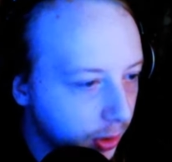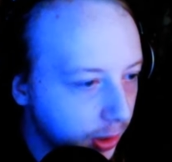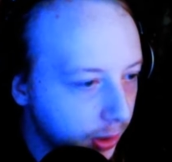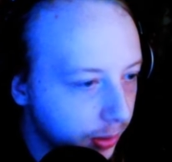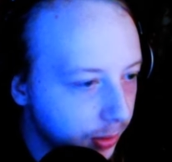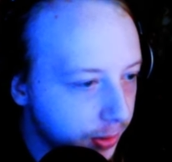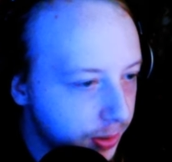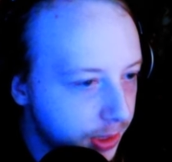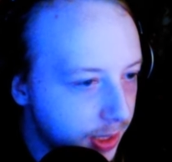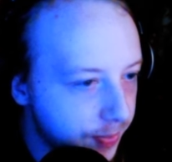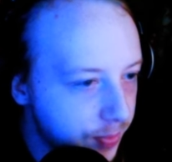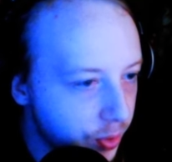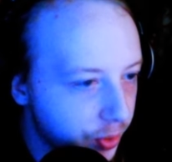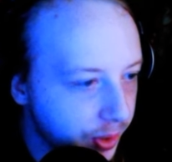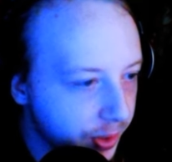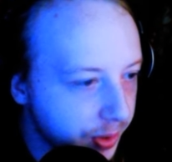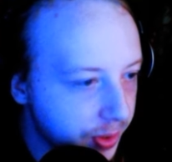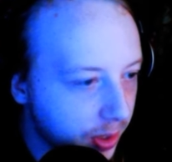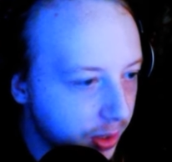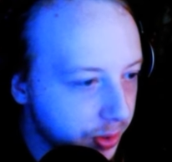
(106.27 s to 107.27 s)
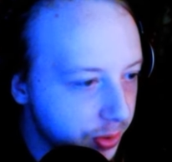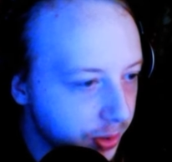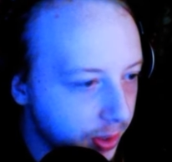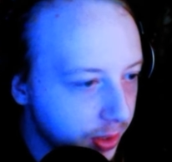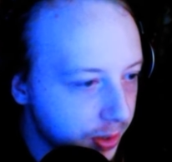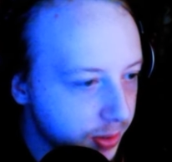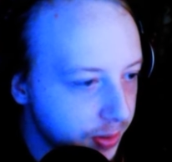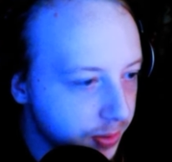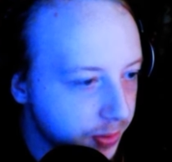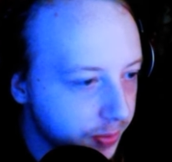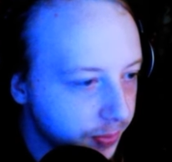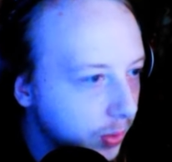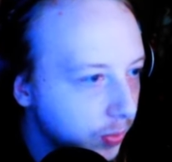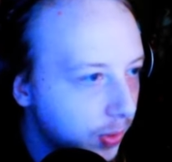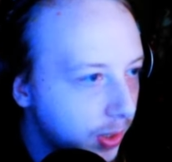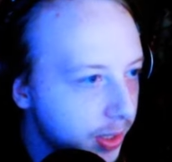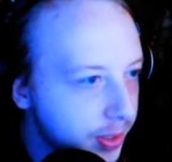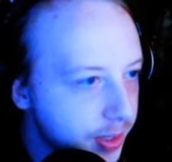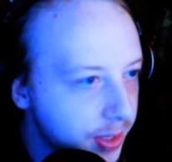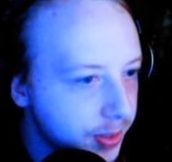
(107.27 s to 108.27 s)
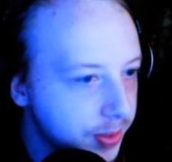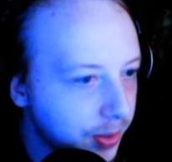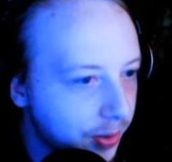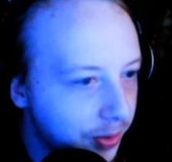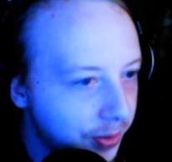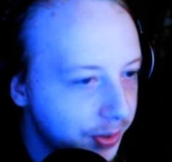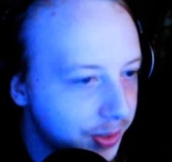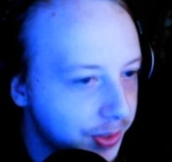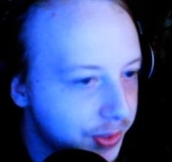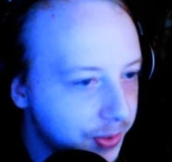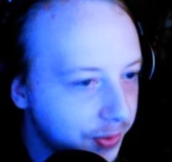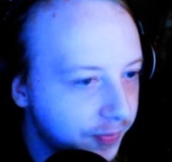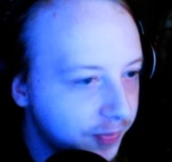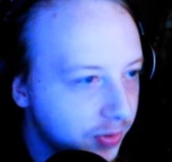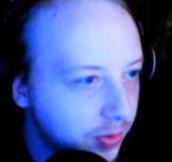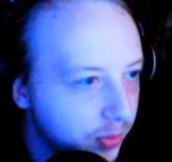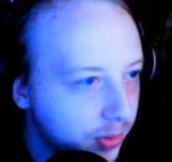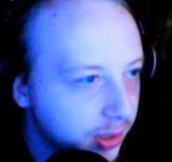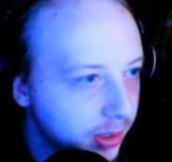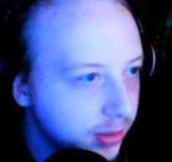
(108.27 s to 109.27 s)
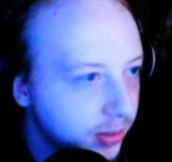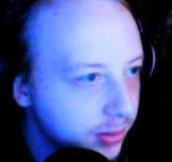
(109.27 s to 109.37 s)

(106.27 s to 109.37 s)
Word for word: All right, let's keep doing these contracts. Dude, why is all these so far away?